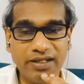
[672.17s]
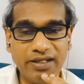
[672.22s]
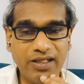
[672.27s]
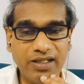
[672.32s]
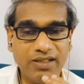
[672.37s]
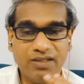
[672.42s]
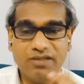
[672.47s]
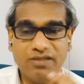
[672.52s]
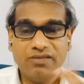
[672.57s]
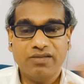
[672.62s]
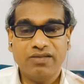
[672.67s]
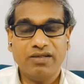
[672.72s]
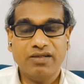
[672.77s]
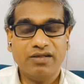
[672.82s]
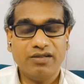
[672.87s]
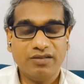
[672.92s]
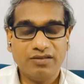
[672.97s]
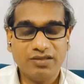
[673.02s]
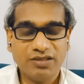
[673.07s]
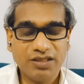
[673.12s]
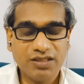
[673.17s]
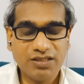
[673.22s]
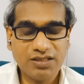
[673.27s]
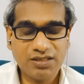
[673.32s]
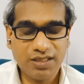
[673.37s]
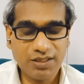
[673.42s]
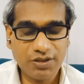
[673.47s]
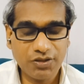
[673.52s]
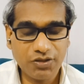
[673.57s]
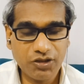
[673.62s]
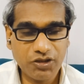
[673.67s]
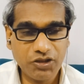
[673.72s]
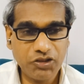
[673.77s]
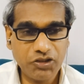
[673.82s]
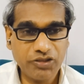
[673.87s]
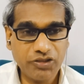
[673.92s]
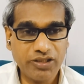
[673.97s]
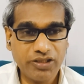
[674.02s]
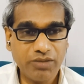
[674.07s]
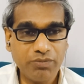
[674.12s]
Like she's not
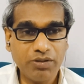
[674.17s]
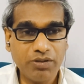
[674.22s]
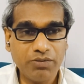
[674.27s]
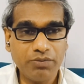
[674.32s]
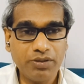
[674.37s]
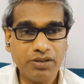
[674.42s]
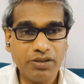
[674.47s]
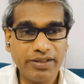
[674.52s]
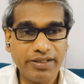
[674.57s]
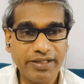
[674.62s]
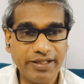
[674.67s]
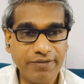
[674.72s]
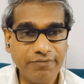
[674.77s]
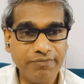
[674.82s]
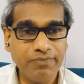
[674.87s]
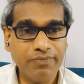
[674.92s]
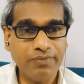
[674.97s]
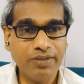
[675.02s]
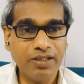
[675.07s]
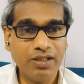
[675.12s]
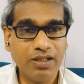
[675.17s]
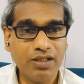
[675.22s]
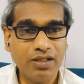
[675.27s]
going to remember him